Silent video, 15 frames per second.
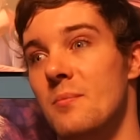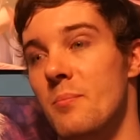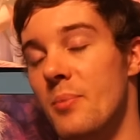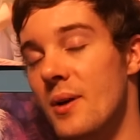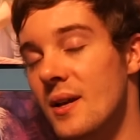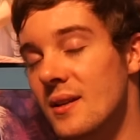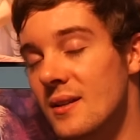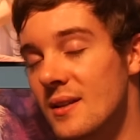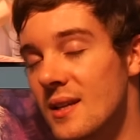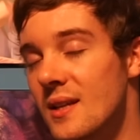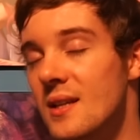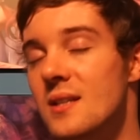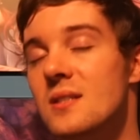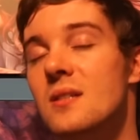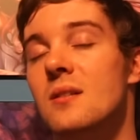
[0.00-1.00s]
But he
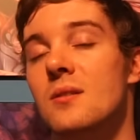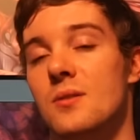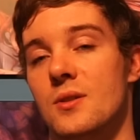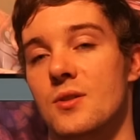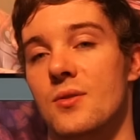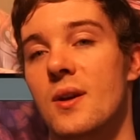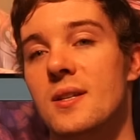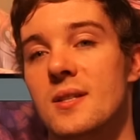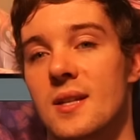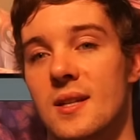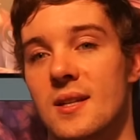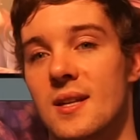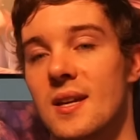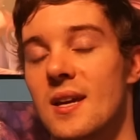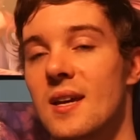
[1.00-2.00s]
needs to learn to trust
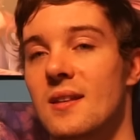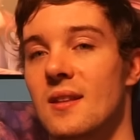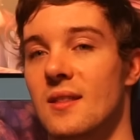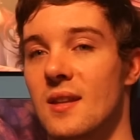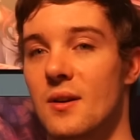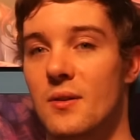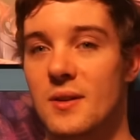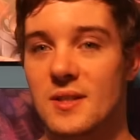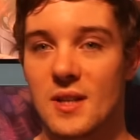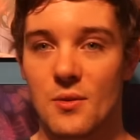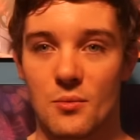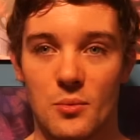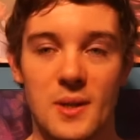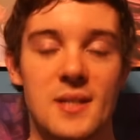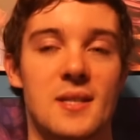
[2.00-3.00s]
it. That there is a
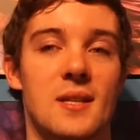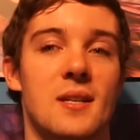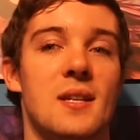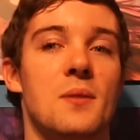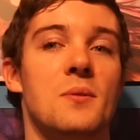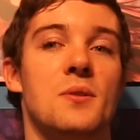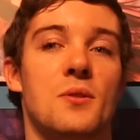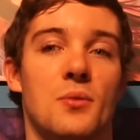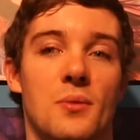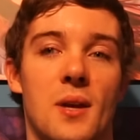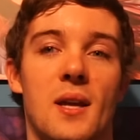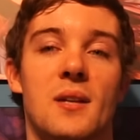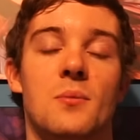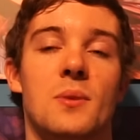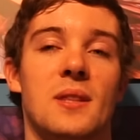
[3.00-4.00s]
reason he was
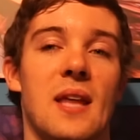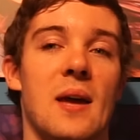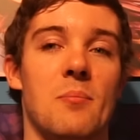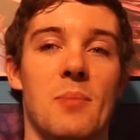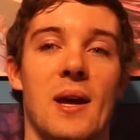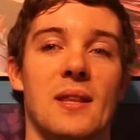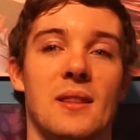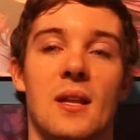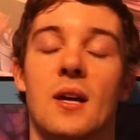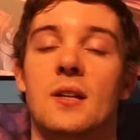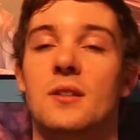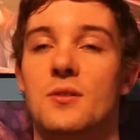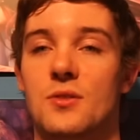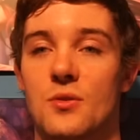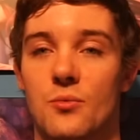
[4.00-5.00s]
created with that bad
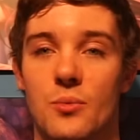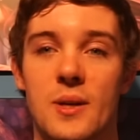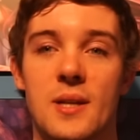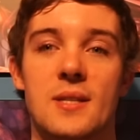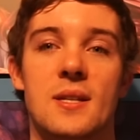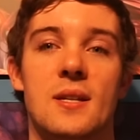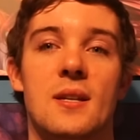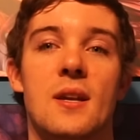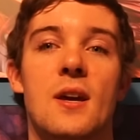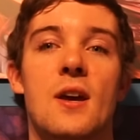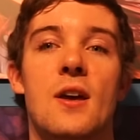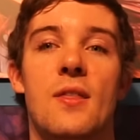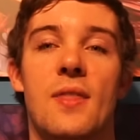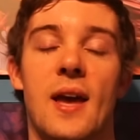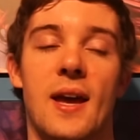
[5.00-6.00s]
luck. There's a reason
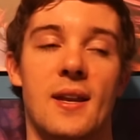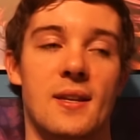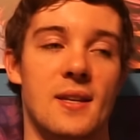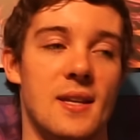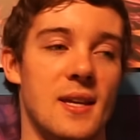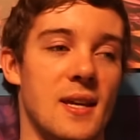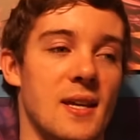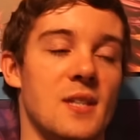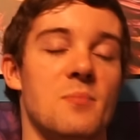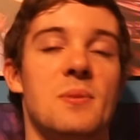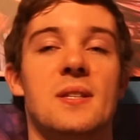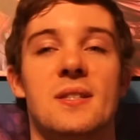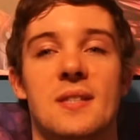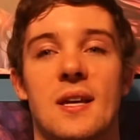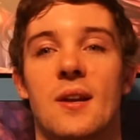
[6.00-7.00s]
that he has
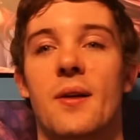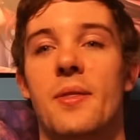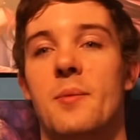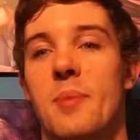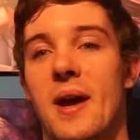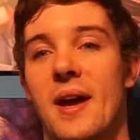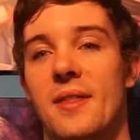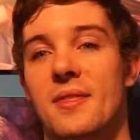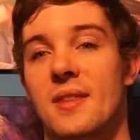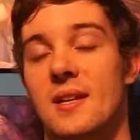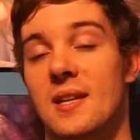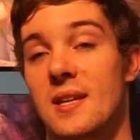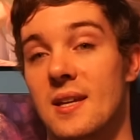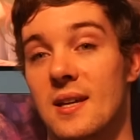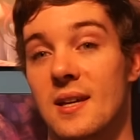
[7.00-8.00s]
been set on the path that
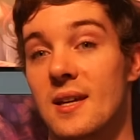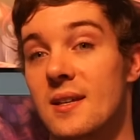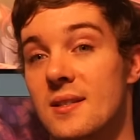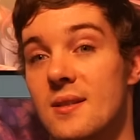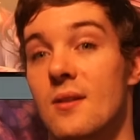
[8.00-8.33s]
he is